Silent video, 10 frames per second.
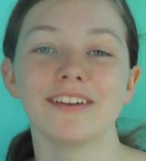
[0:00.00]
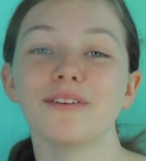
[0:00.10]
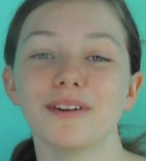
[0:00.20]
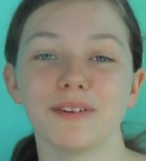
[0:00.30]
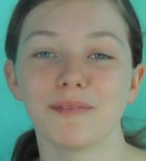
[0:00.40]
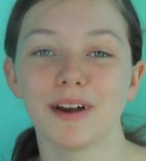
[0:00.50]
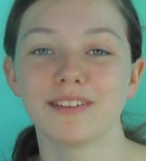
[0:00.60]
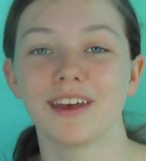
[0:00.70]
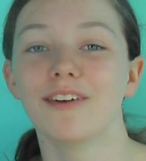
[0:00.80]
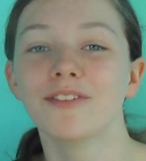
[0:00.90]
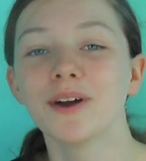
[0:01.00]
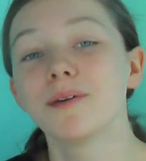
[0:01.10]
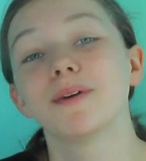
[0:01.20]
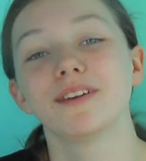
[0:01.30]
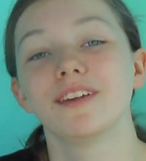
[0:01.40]
annoyed with myself,
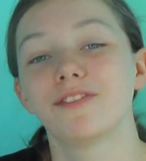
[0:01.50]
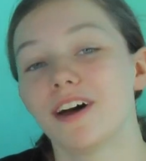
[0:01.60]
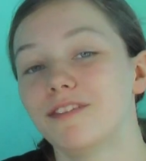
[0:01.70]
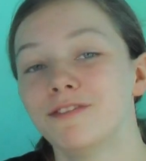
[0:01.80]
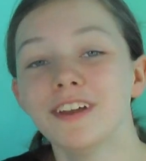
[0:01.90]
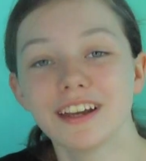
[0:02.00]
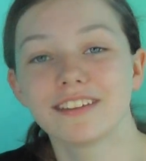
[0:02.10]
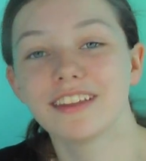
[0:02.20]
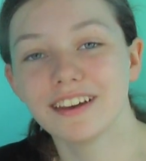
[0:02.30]
because if I had finished